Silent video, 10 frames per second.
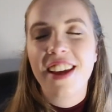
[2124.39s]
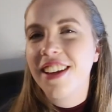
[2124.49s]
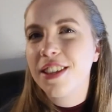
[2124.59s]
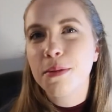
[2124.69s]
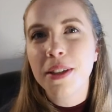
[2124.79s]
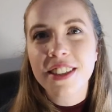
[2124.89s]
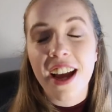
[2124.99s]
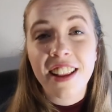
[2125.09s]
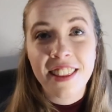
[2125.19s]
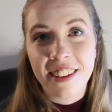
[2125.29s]
Just because
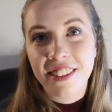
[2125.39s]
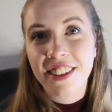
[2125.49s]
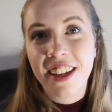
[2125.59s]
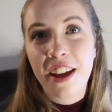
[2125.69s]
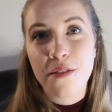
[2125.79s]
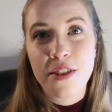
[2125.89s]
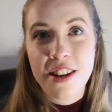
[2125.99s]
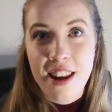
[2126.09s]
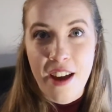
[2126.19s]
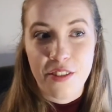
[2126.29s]
I literally have
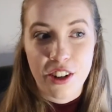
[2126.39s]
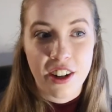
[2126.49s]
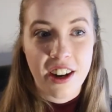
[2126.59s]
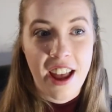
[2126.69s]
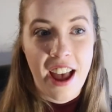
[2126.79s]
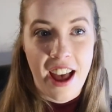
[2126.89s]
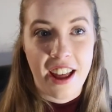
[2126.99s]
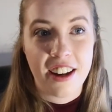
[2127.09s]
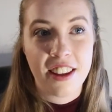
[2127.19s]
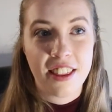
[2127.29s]
never
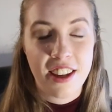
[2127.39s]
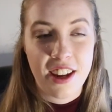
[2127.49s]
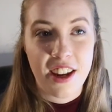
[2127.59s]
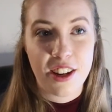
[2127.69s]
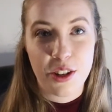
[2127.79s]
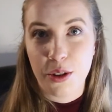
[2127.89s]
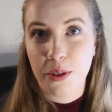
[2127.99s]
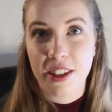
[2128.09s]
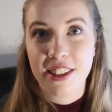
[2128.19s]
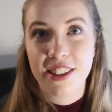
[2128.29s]
had the
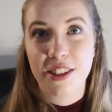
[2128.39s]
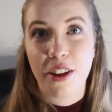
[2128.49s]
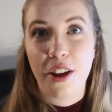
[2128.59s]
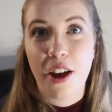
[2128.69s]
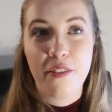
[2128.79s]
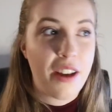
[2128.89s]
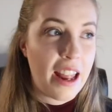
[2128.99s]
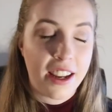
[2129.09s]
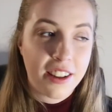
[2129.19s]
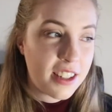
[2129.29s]
newest of
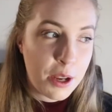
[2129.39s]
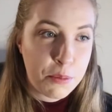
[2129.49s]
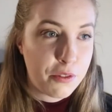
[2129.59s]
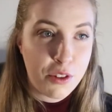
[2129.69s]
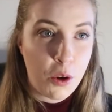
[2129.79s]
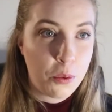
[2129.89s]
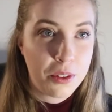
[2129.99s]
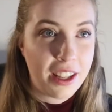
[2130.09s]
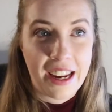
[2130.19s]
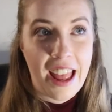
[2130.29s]
any type of
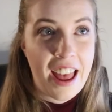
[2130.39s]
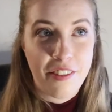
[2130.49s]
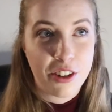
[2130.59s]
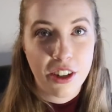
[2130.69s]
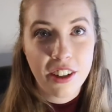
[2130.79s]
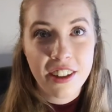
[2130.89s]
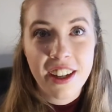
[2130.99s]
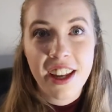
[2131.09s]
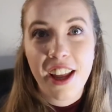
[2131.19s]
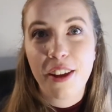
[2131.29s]
phone, like ever
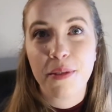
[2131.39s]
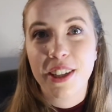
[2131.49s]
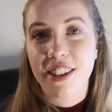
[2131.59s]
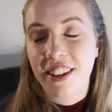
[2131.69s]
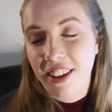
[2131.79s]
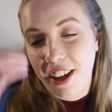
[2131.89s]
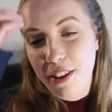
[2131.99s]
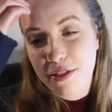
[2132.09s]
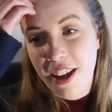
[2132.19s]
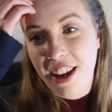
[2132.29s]
in my entire
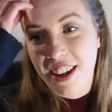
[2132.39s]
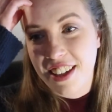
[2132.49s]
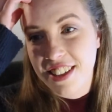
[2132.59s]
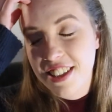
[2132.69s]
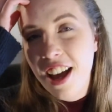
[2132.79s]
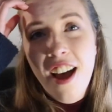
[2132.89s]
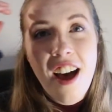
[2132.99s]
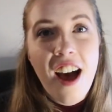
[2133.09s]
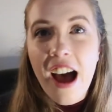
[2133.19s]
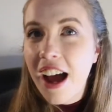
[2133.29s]
life, and
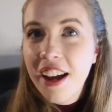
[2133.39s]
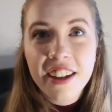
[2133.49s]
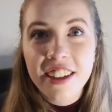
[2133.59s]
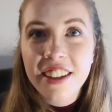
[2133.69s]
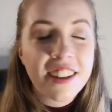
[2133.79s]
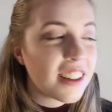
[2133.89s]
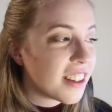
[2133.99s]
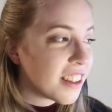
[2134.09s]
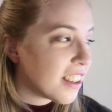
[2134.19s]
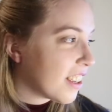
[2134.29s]
I
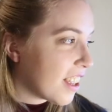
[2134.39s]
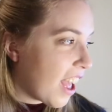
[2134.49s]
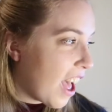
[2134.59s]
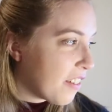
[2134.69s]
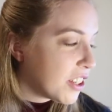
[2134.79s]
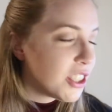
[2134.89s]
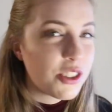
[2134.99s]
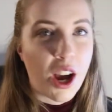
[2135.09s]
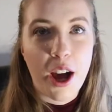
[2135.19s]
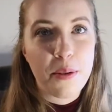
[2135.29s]
have a good
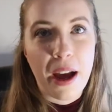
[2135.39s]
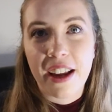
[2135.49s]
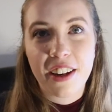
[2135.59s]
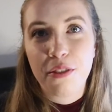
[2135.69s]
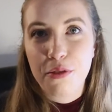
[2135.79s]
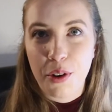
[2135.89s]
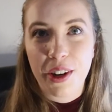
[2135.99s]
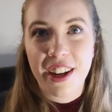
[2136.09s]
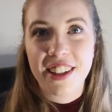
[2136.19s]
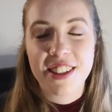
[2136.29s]
job, I can
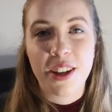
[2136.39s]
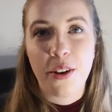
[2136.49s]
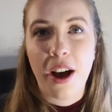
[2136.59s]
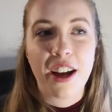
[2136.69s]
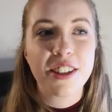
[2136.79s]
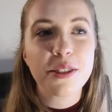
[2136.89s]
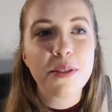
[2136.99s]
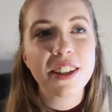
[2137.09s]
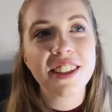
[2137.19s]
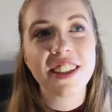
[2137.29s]
afford it, so I just
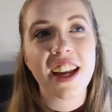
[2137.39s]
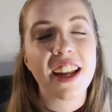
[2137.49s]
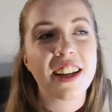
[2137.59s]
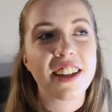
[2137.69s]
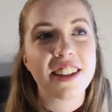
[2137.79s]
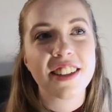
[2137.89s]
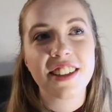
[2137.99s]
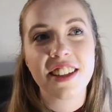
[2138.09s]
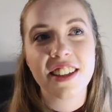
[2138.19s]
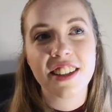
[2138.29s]
wanted in
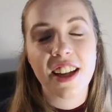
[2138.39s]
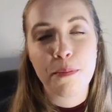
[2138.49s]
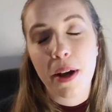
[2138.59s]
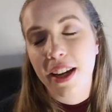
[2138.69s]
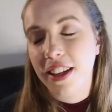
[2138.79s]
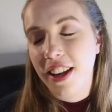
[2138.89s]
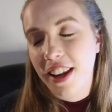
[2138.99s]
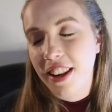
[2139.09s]
my,